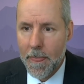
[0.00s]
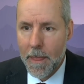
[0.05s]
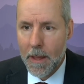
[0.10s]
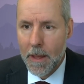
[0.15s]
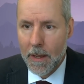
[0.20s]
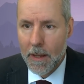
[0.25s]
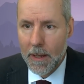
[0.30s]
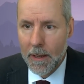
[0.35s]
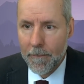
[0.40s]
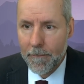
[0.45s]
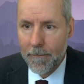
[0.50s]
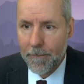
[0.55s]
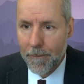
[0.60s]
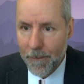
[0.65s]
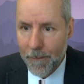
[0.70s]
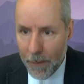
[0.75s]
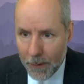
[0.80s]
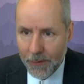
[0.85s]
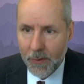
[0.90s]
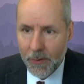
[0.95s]

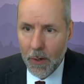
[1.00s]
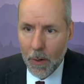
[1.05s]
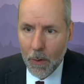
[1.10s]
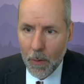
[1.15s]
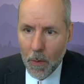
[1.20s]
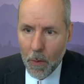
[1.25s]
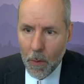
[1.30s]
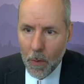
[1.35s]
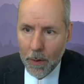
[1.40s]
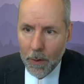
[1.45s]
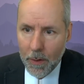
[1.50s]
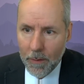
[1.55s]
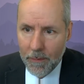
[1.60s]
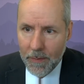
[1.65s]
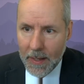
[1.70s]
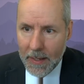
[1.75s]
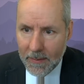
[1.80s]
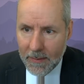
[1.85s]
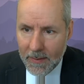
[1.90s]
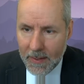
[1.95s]
cohort of
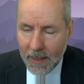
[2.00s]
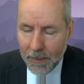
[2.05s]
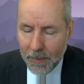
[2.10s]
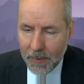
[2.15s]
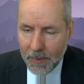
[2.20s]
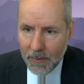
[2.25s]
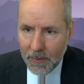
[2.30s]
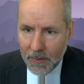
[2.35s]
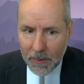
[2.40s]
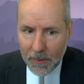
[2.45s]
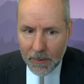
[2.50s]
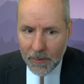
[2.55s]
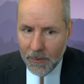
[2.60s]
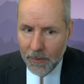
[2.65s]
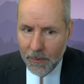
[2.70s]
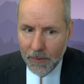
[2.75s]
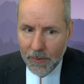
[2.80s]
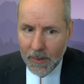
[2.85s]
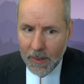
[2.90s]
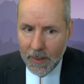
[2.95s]
that SAMHSA Zero
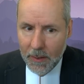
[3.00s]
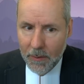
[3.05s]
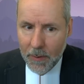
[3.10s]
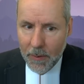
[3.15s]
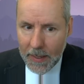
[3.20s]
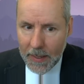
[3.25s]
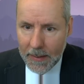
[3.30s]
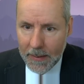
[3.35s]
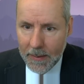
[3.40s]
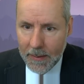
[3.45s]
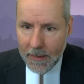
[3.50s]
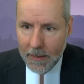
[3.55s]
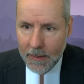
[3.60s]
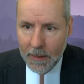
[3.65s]
Suicide grant.